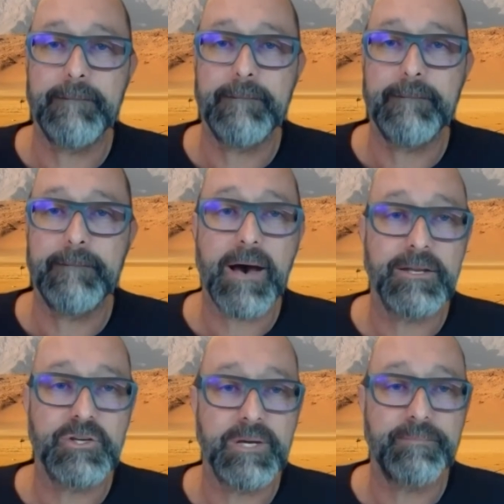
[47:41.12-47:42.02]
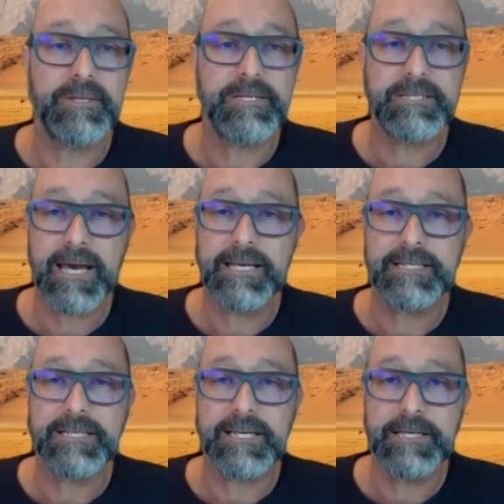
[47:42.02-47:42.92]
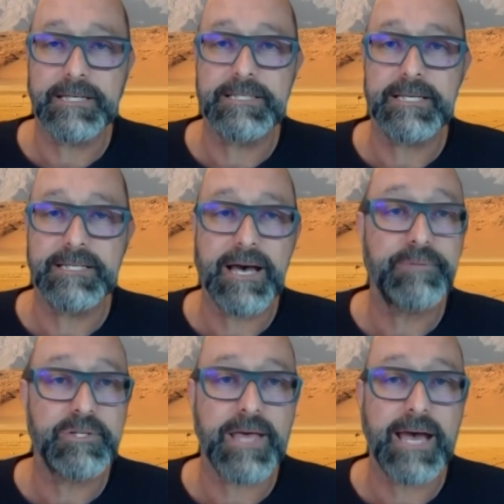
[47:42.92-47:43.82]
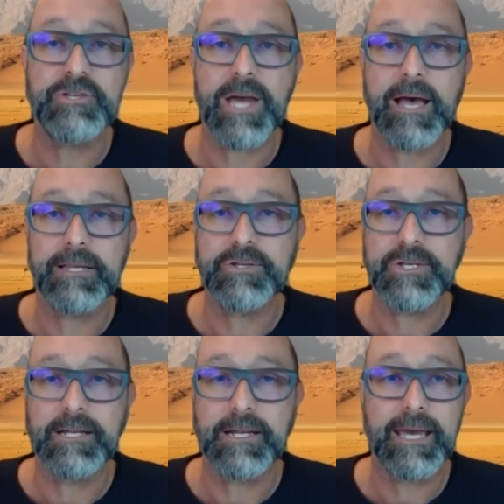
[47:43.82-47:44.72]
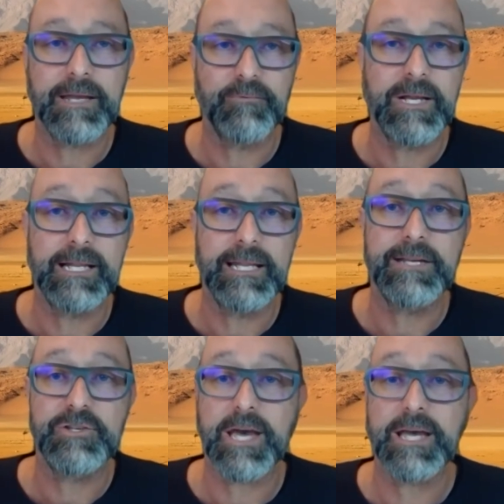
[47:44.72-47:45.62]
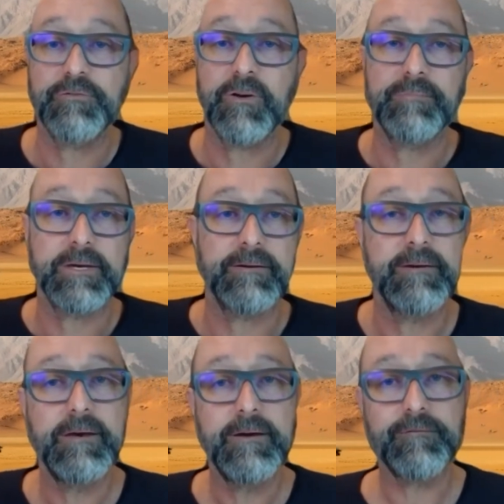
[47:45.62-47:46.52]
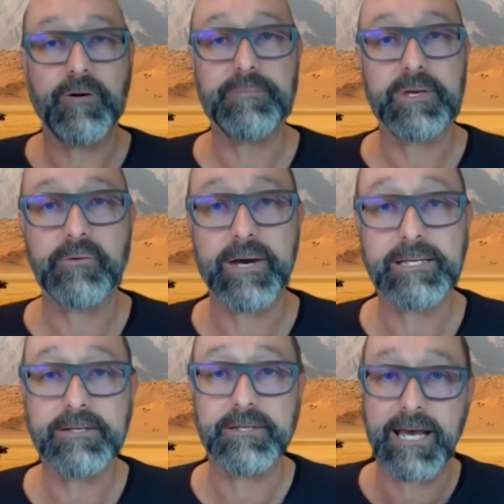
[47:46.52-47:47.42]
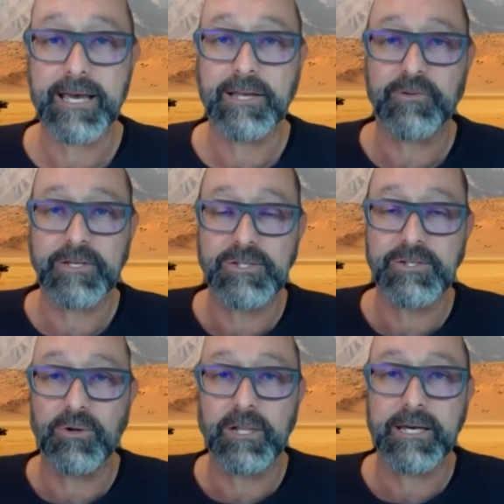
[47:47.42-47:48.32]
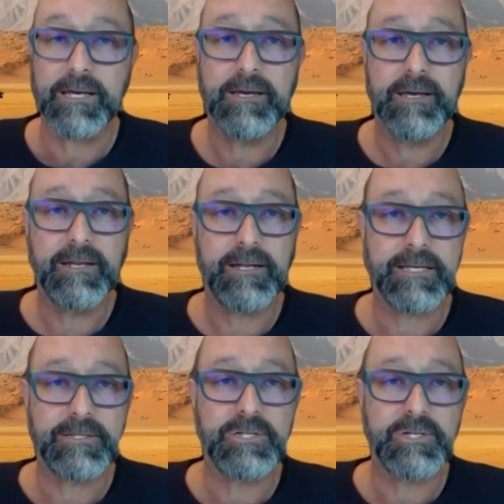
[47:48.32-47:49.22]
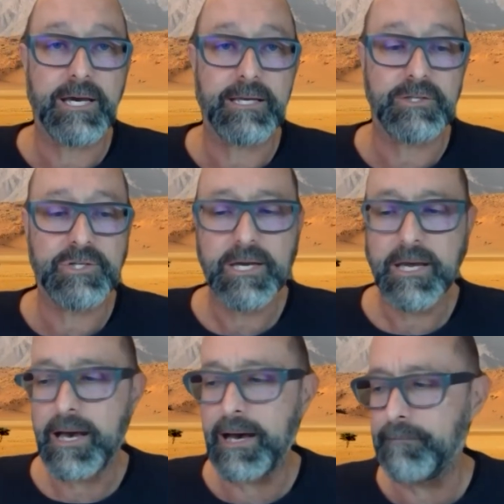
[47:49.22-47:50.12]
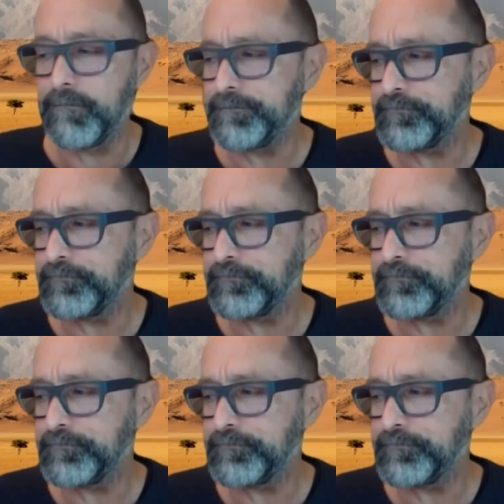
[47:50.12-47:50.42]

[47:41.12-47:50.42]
partnership in the States is up to that challenge, and it can really lead change from the US, because that country sorely needs change. I